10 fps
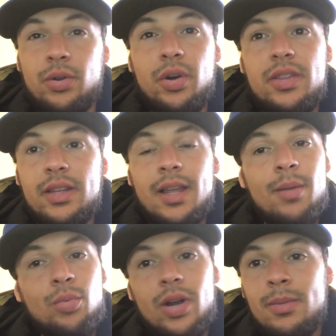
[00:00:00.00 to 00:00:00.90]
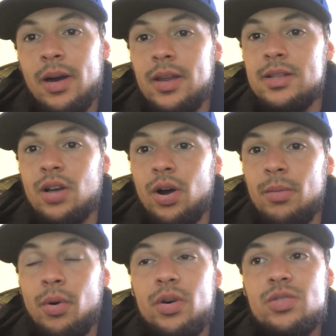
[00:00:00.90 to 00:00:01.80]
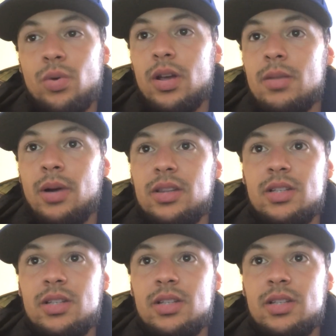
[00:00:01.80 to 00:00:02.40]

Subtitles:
The only thing that I'm worried about I'm always worried about these